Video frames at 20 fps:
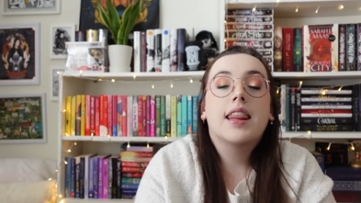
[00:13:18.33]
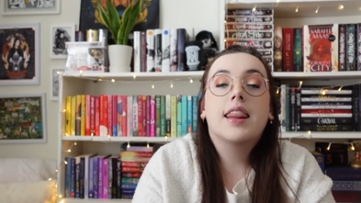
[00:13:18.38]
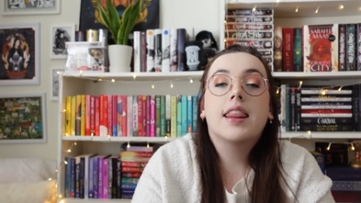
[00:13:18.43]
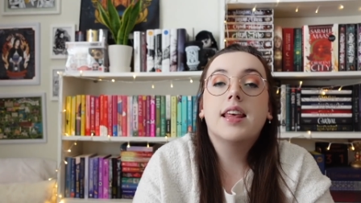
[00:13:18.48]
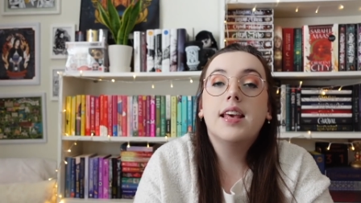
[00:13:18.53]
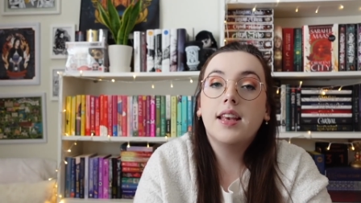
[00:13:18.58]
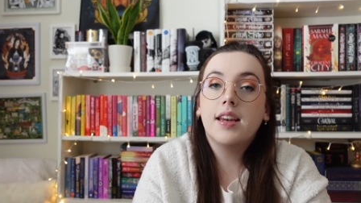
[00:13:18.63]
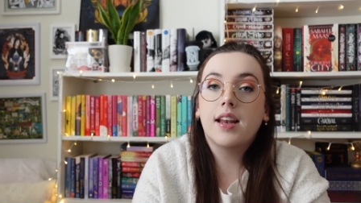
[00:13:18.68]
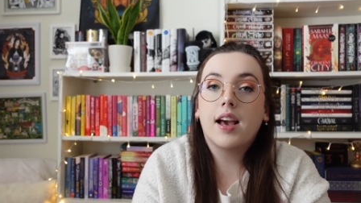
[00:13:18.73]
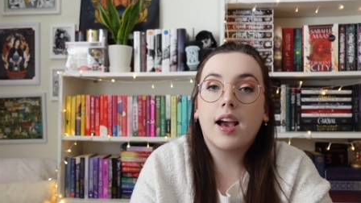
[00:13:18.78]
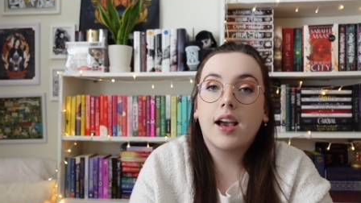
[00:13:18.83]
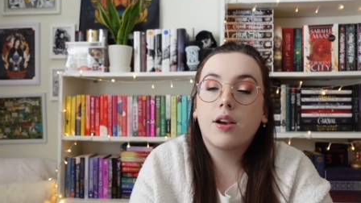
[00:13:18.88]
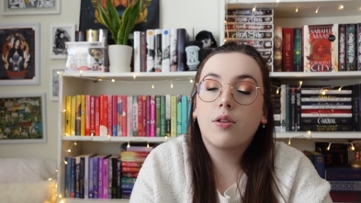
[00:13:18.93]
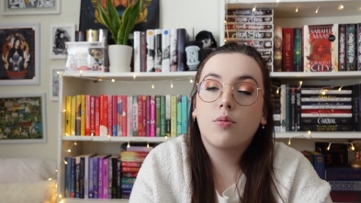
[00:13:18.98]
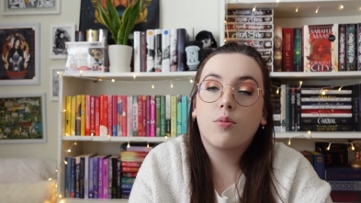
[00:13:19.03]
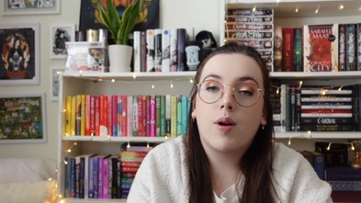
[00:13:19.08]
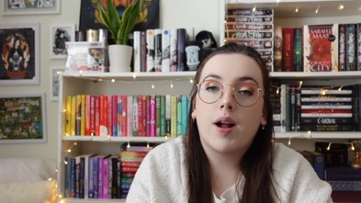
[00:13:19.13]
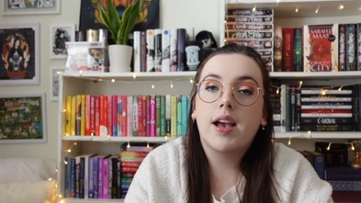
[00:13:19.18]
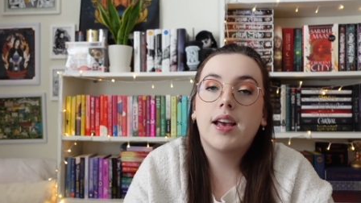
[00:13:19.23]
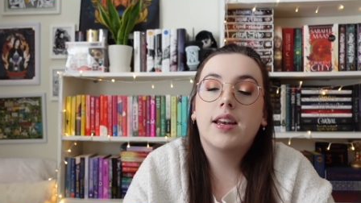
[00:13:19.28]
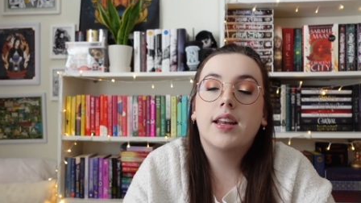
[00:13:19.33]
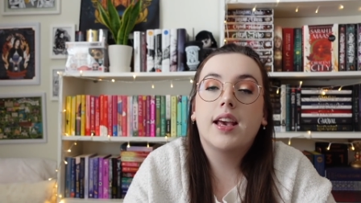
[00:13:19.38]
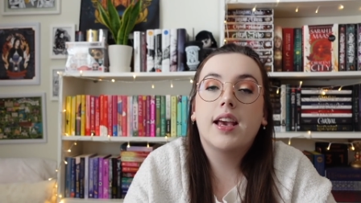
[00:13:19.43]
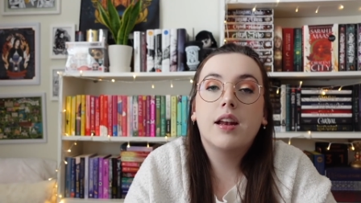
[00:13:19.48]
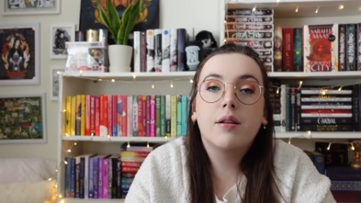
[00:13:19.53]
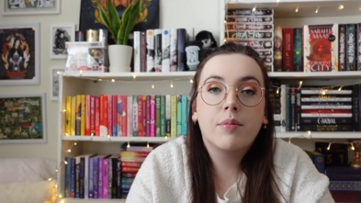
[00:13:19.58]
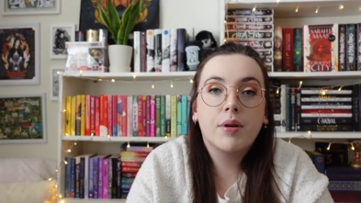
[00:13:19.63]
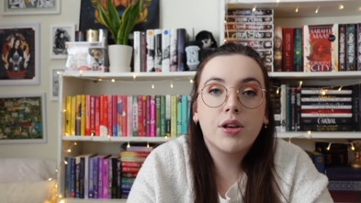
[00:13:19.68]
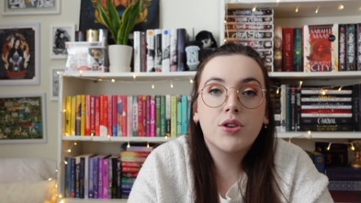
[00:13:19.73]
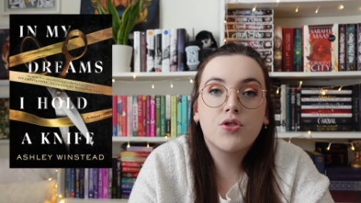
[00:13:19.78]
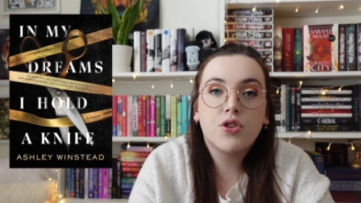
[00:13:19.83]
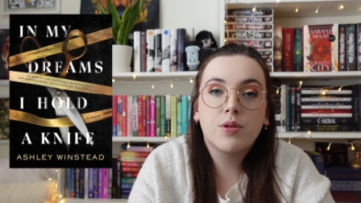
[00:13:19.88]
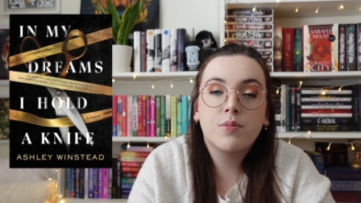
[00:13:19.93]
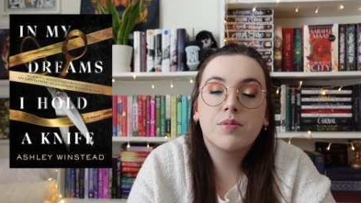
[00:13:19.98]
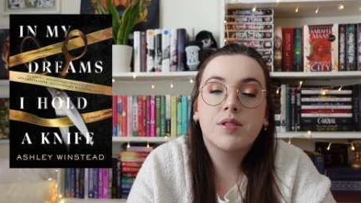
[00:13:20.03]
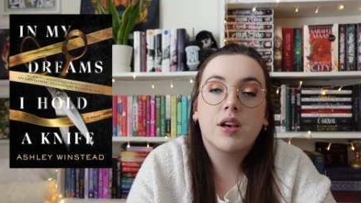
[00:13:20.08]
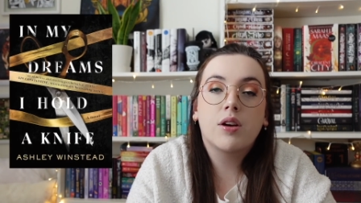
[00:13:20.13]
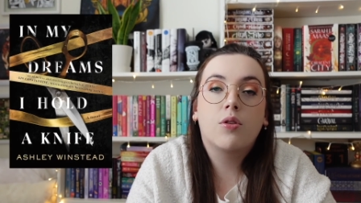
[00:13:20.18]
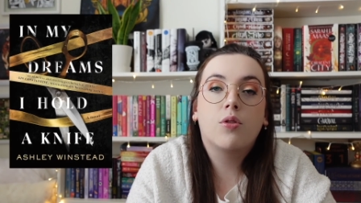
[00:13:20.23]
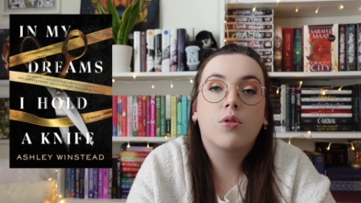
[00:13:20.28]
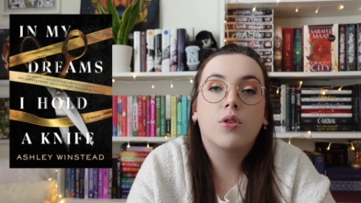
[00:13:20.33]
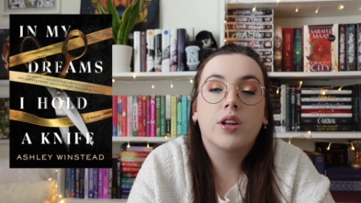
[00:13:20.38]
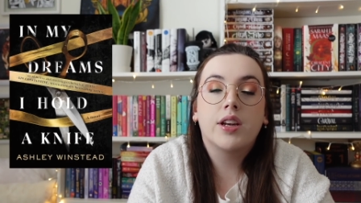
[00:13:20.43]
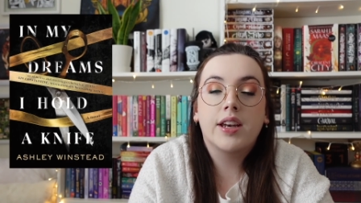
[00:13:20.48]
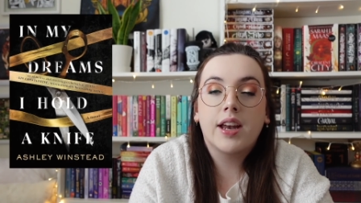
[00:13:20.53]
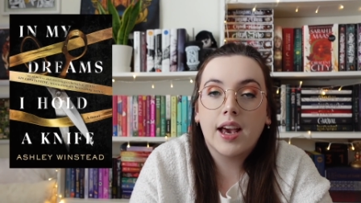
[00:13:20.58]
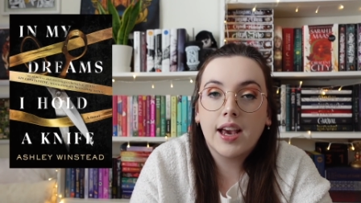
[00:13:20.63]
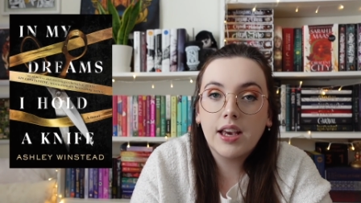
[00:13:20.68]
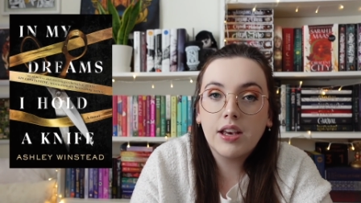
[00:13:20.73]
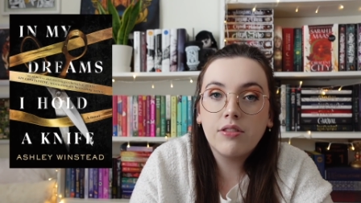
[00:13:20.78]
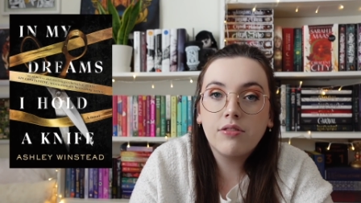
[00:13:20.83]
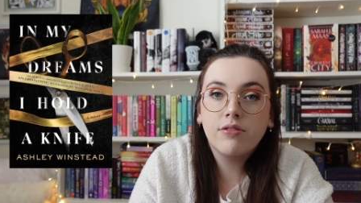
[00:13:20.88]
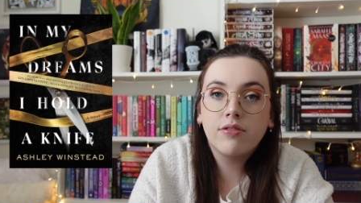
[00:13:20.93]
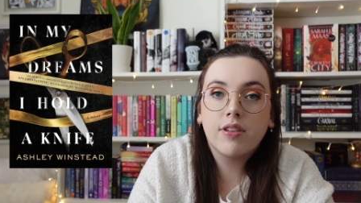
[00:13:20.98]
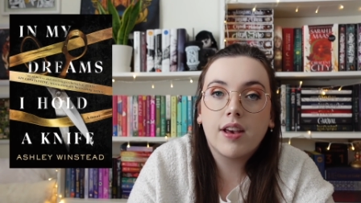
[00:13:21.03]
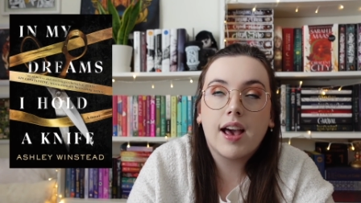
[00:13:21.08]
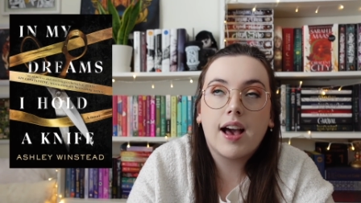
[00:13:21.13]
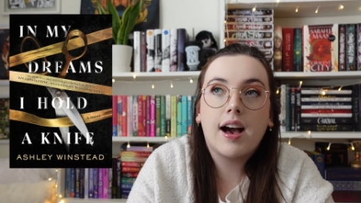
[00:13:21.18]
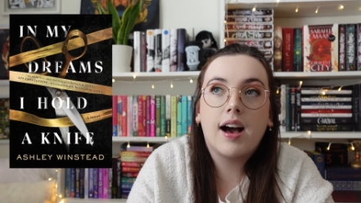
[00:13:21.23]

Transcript: Then I read In My Dreams I Hold a Knife.